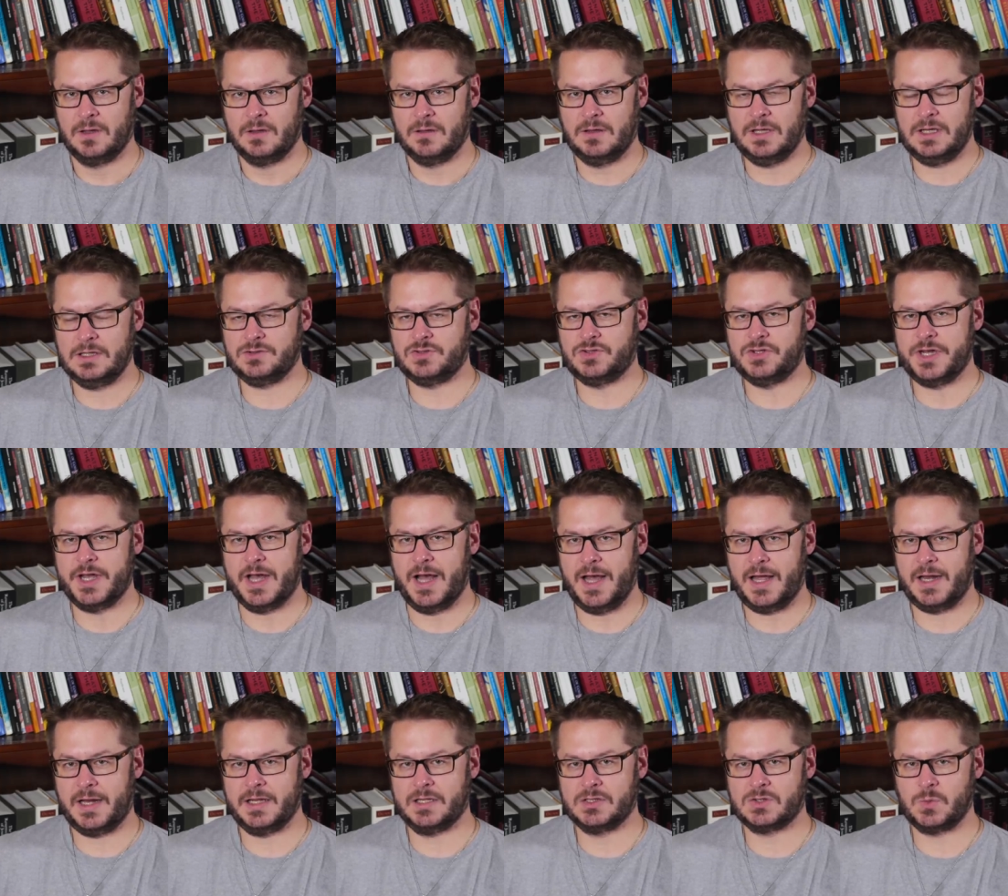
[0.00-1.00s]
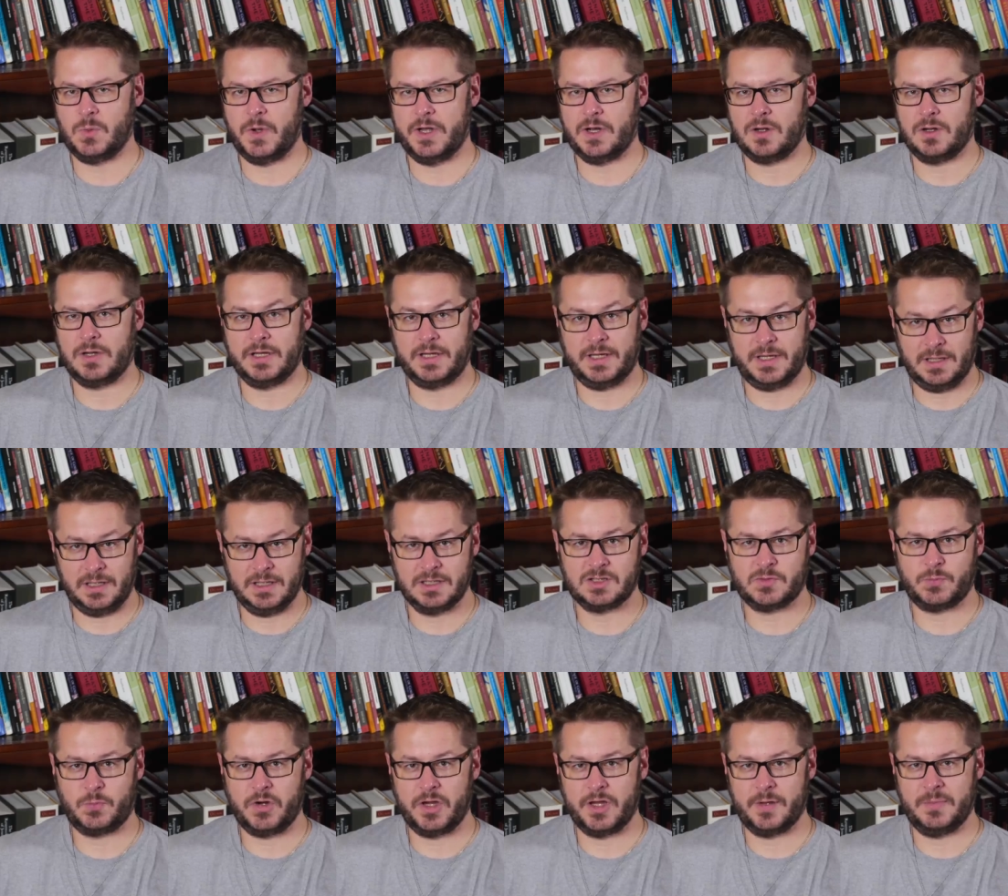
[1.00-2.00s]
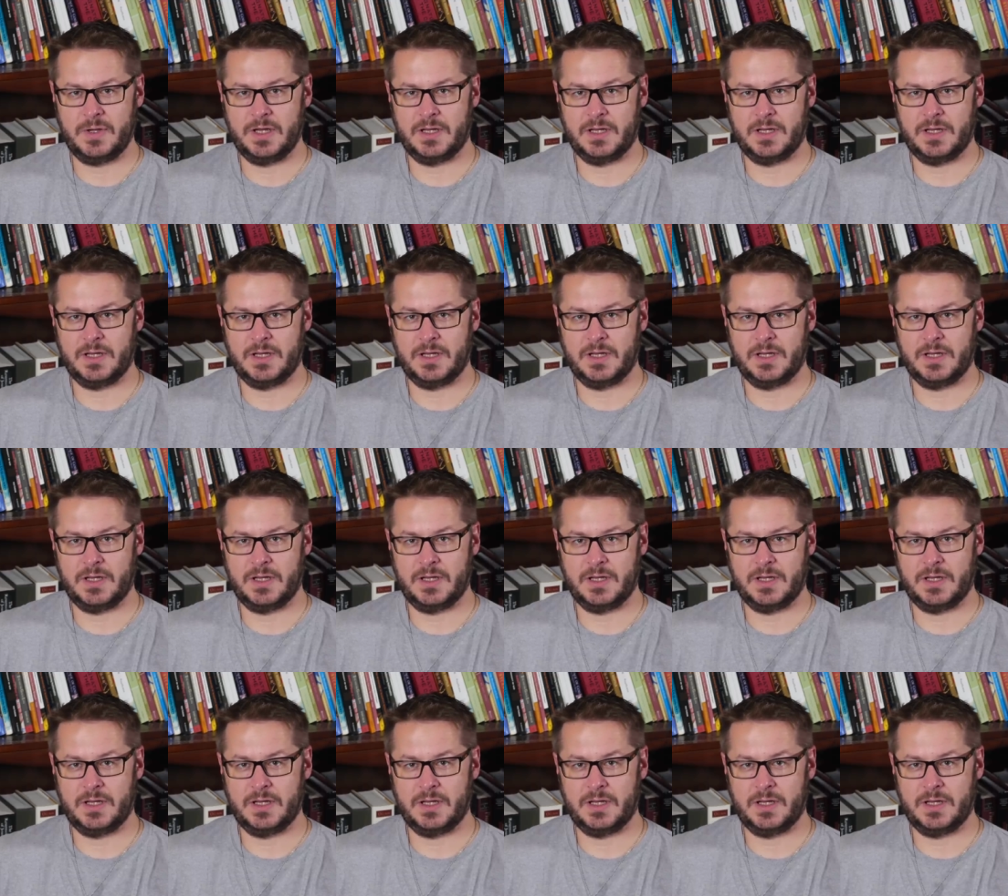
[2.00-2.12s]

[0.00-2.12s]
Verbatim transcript: These jihadis went on a killing spree